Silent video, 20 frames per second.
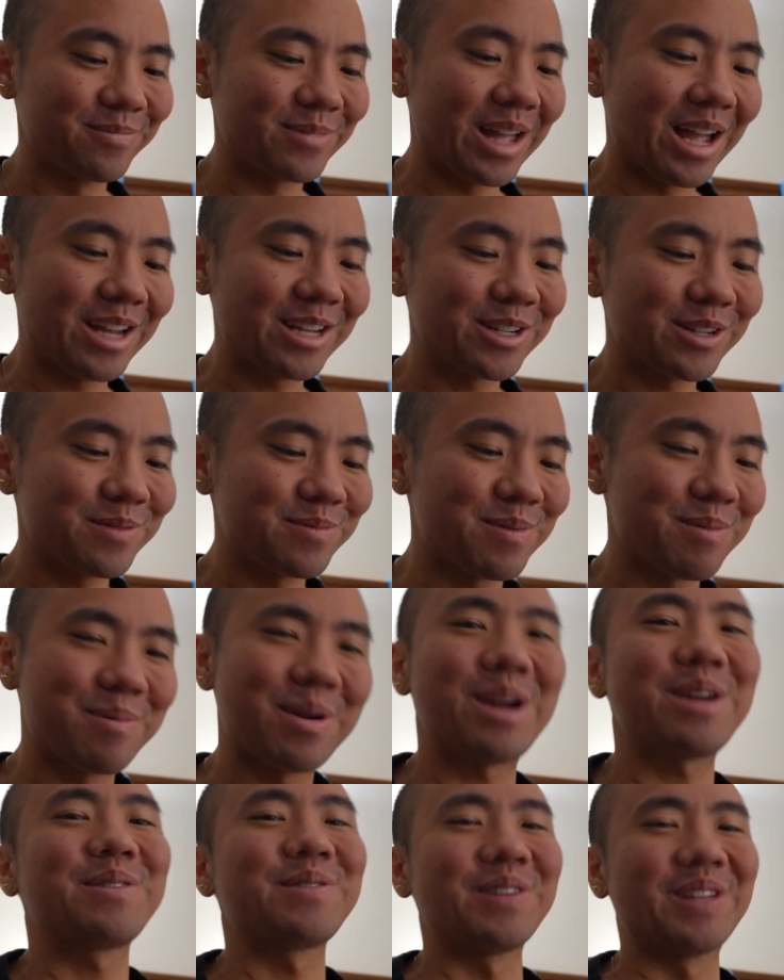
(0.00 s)
I should have
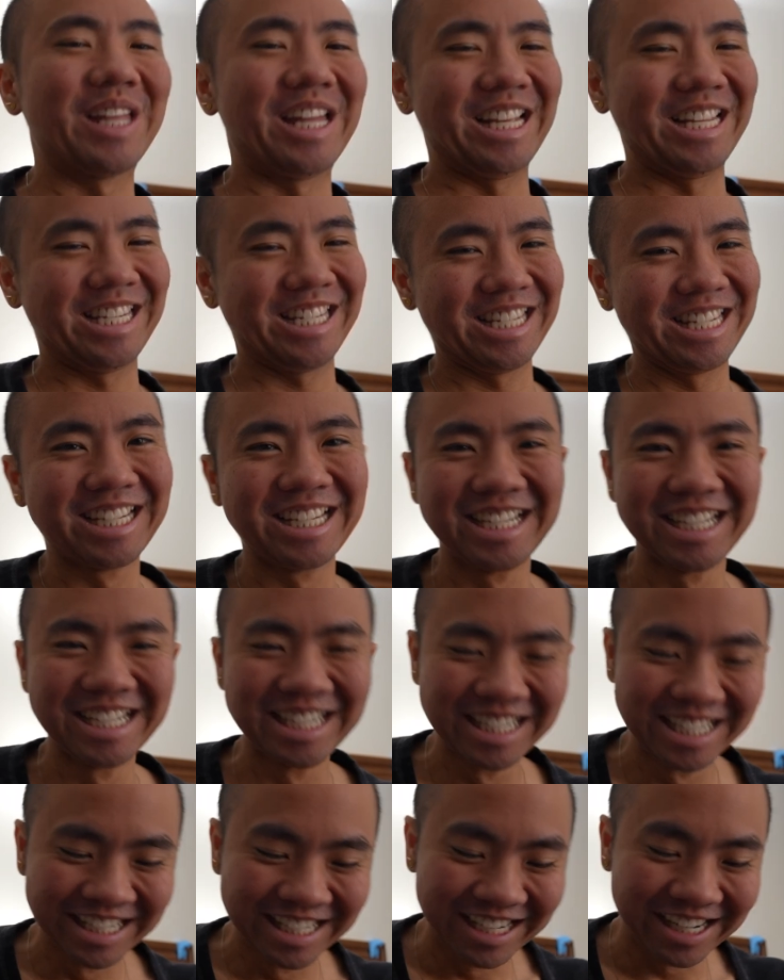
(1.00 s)
prepared for this.
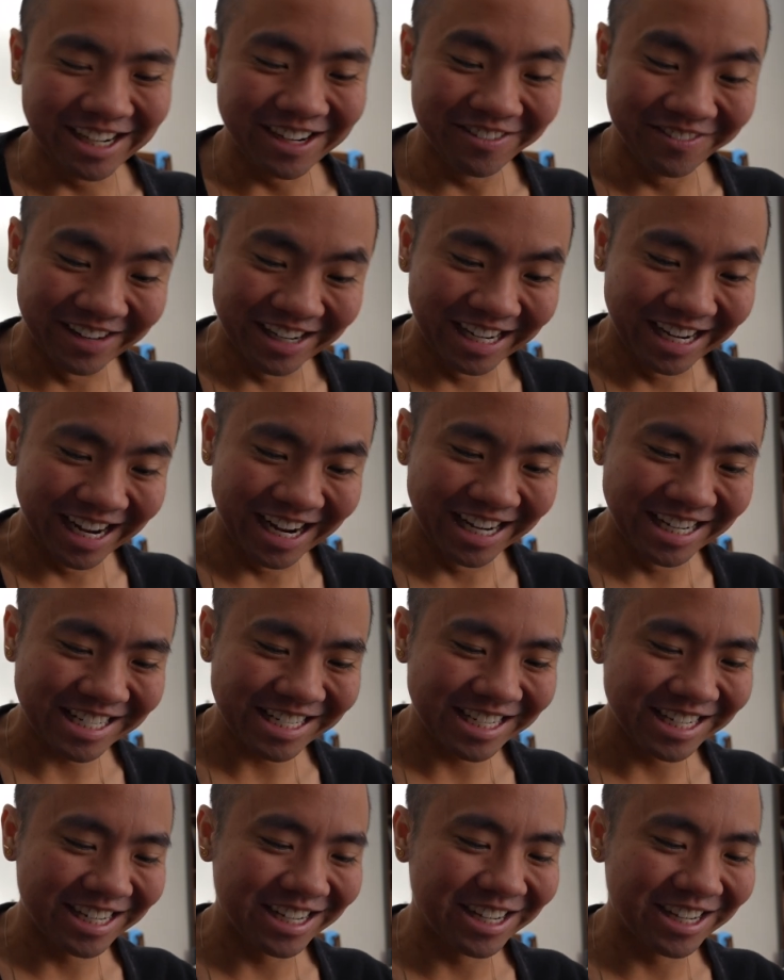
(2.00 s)
Oh my gosh.